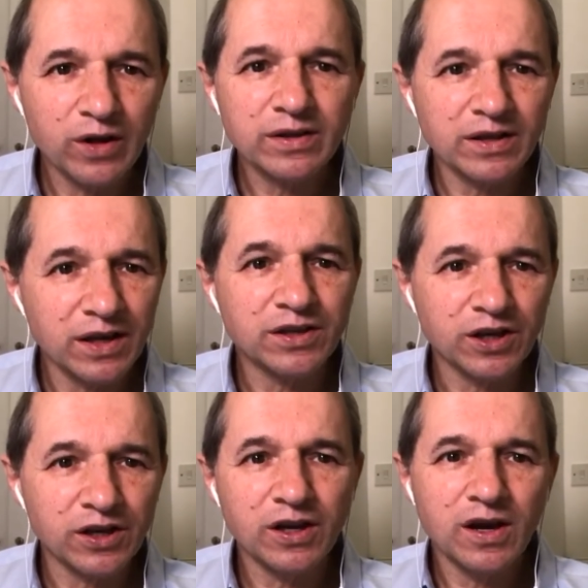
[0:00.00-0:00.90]
than they
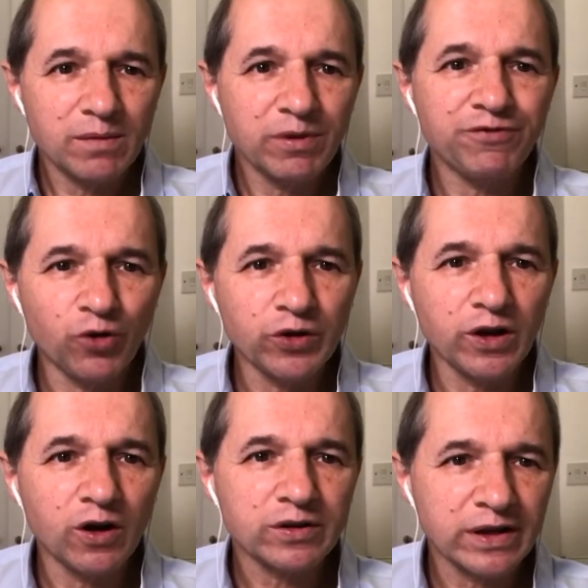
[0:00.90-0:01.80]
did before the
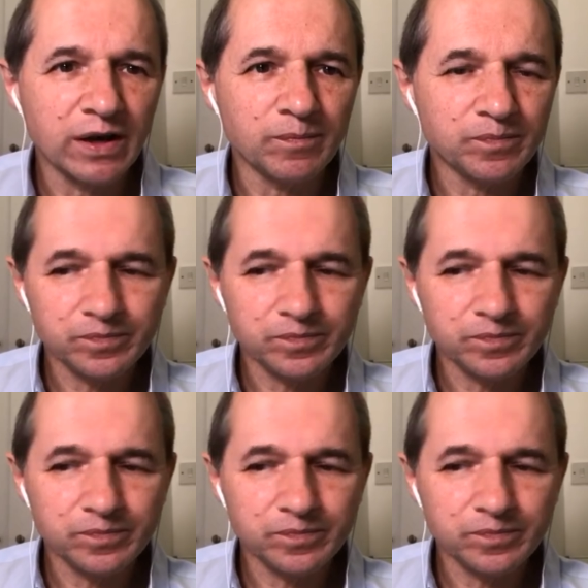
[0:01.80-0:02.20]
lockdown.